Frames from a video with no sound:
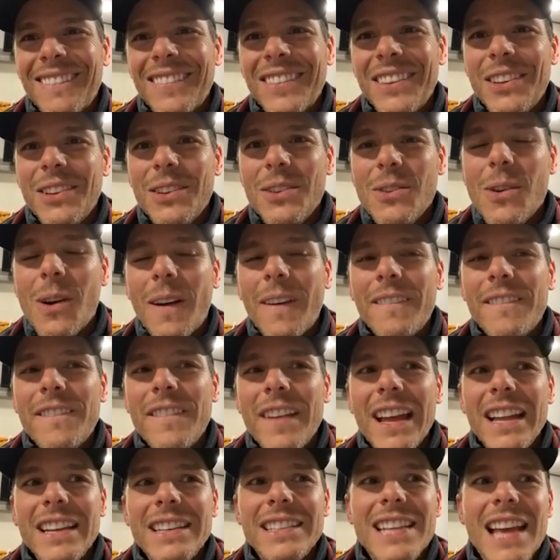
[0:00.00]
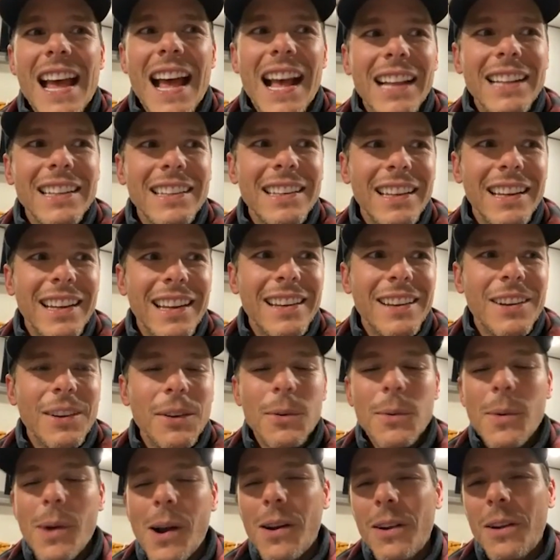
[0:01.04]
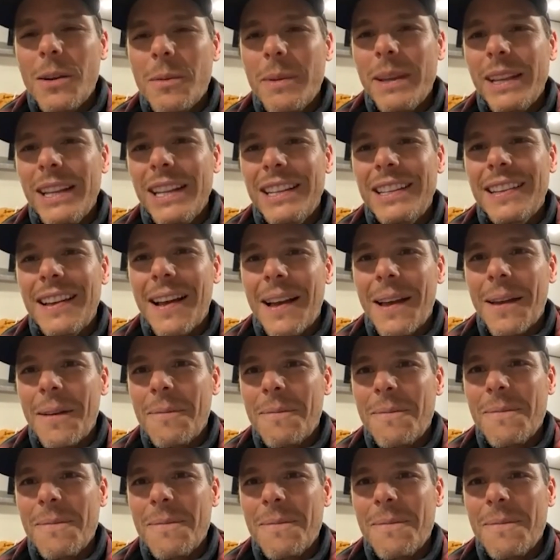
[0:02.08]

You are fantastic and you're welcome anytime.